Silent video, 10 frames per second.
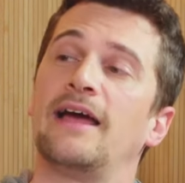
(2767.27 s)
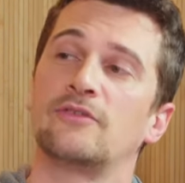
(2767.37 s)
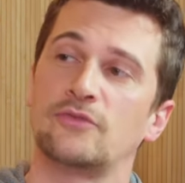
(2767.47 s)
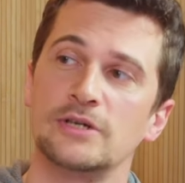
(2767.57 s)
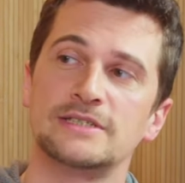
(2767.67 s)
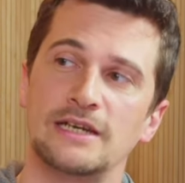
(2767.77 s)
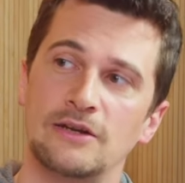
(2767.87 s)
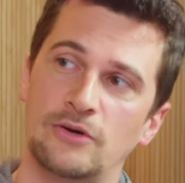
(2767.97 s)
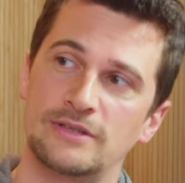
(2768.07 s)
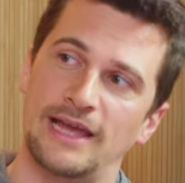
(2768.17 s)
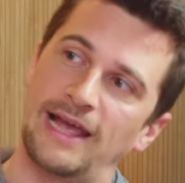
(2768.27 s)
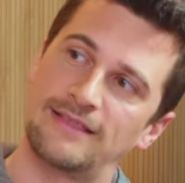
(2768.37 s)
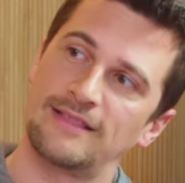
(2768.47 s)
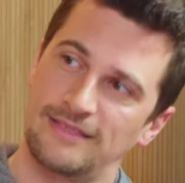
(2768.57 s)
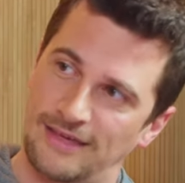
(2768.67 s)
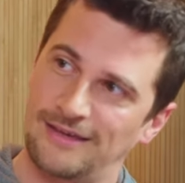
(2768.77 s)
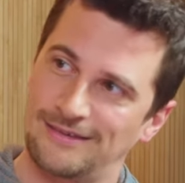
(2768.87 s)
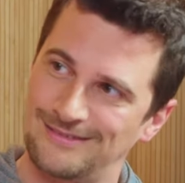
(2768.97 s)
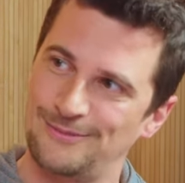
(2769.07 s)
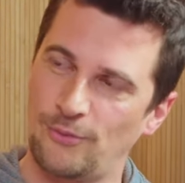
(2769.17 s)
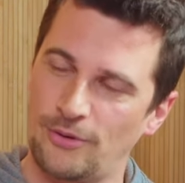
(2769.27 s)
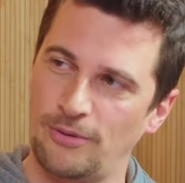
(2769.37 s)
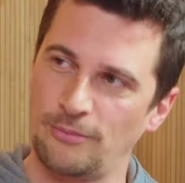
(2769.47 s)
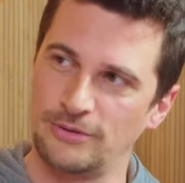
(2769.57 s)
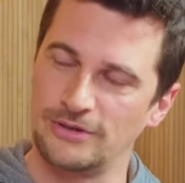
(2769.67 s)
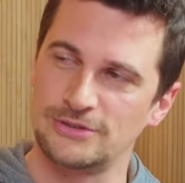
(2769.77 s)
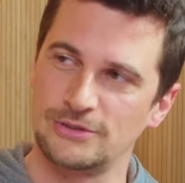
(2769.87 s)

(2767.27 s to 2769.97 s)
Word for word: and of course, they looked at the more popular